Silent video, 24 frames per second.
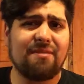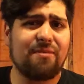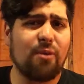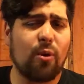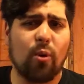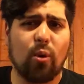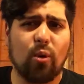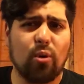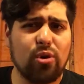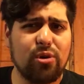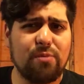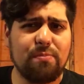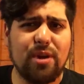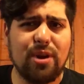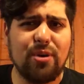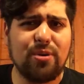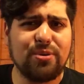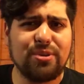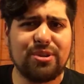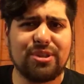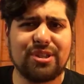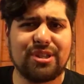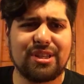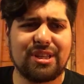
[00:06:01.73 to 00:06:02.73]
of horde
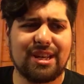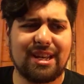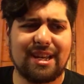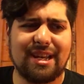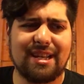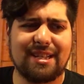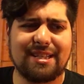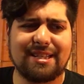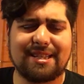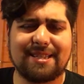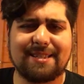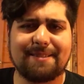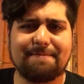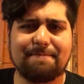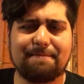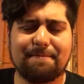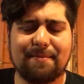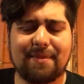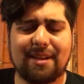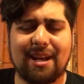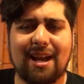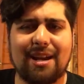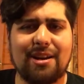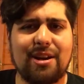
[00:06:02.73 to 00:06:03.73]
modes.
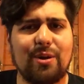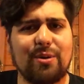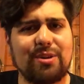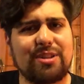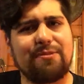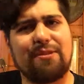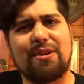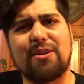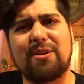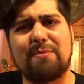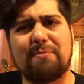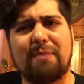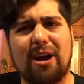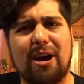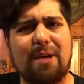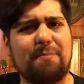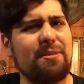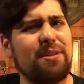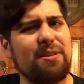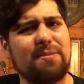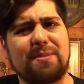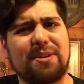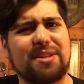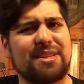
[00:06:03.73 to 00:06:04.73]
I know it's very
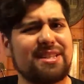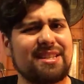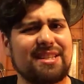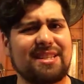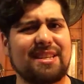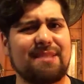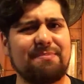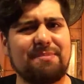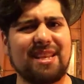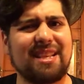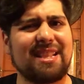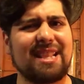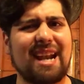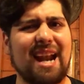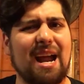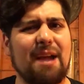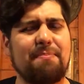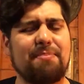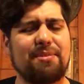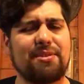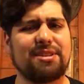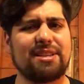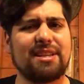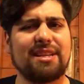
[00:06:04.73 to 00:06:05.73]
popular, but it's something that I
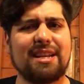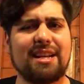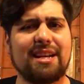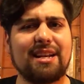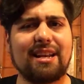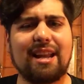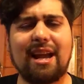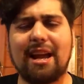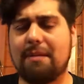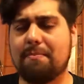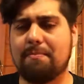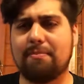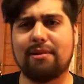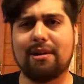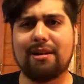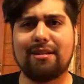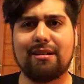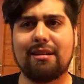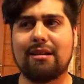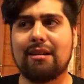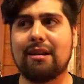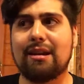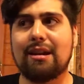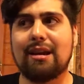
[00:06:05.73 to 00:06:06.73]
personally didn't like, but
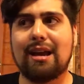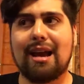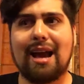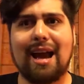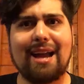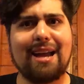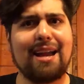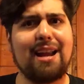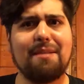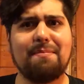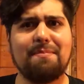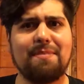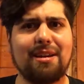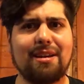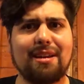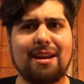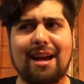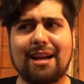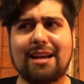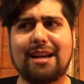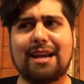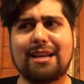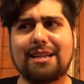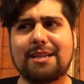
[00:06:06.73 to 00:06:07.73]
I gotta admit,
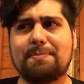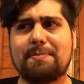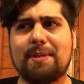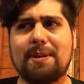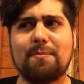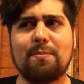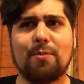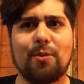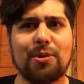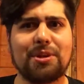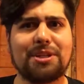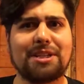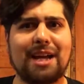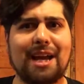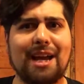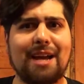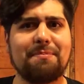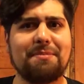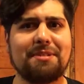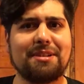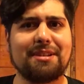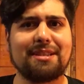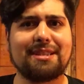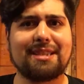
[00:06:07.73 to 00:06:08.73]
I spent more
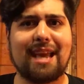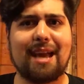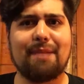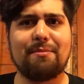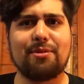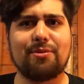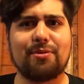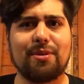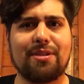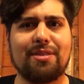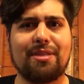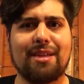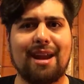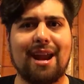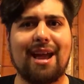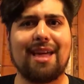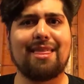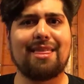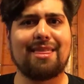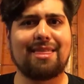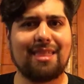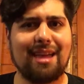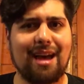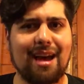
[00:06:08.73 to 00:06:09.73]
time in Salmon Run than I
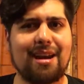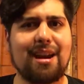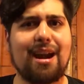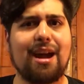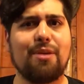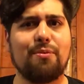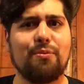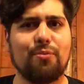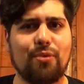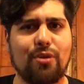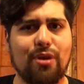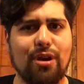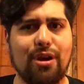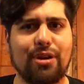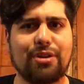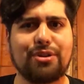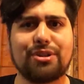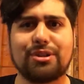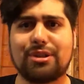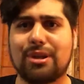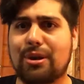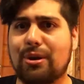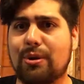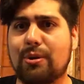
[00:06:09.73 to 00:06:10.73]
thought I would,
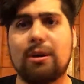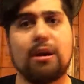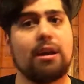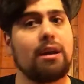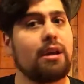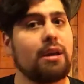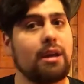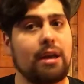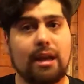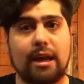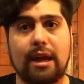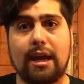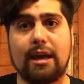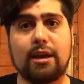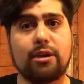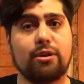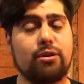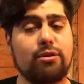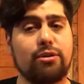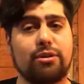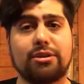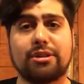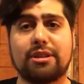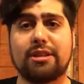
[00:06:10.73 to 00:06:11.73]
so hey,
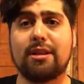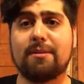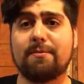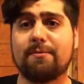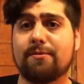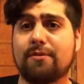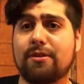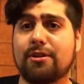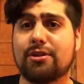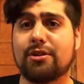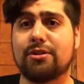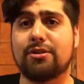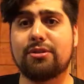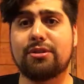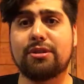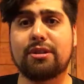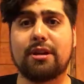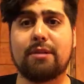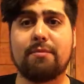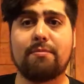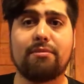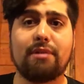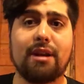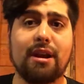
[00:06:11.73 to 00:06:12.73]
kudos to them for
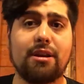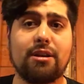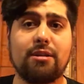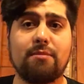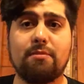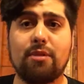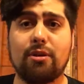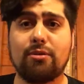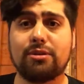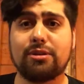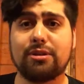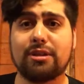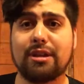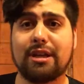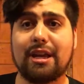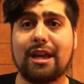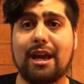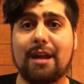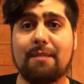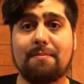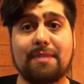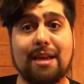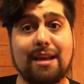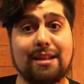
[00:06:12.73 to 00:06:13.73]
introducing a brand new mode to the
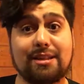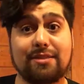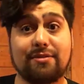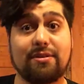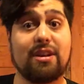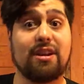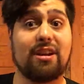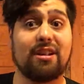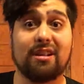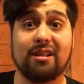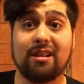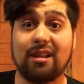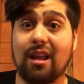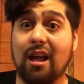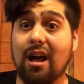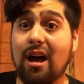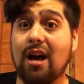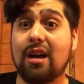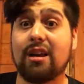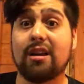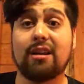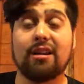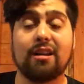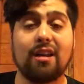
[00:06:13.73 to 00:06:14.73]
game that's a
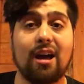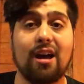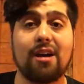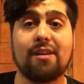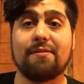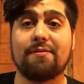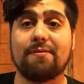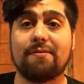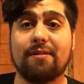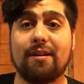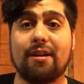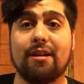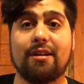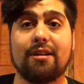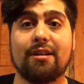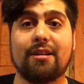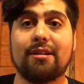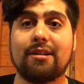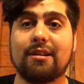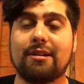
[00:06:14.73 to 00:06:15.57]
lot of fun.